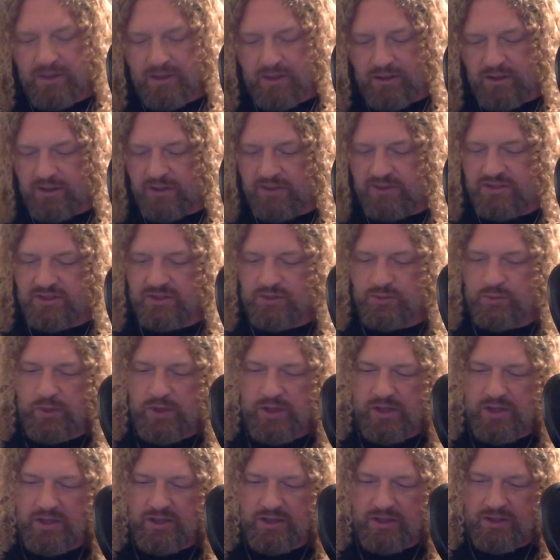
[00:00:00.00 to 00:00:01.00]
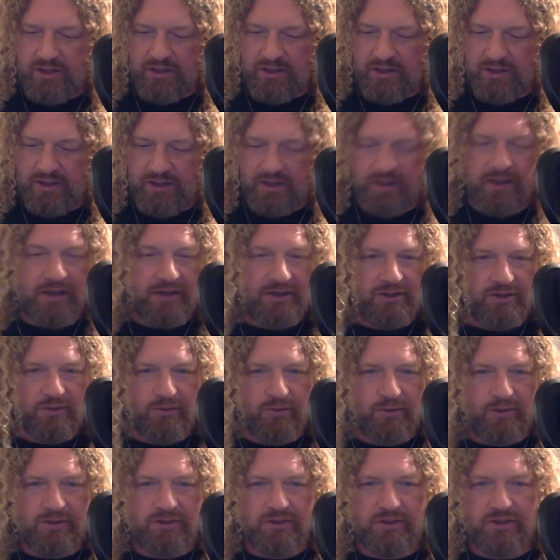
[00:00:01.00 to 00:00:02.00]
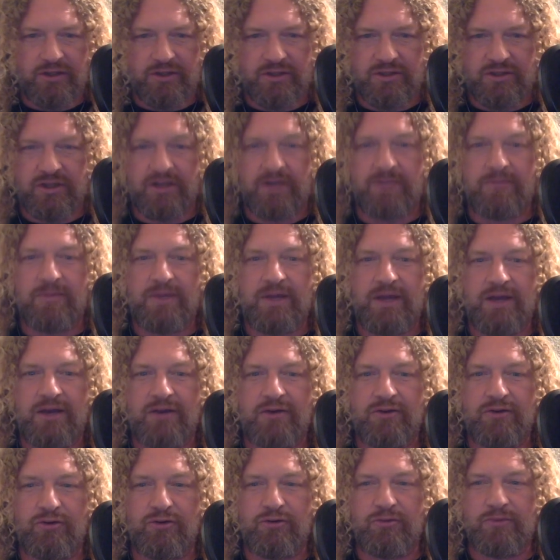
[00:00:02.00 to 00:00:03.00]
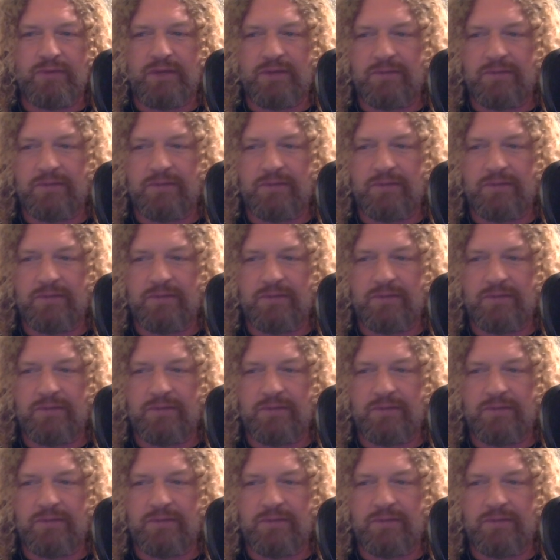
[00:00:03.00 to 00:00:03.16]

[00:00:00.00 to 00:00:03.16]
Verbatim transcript: Because this week, as you're watching this, I'm not at home.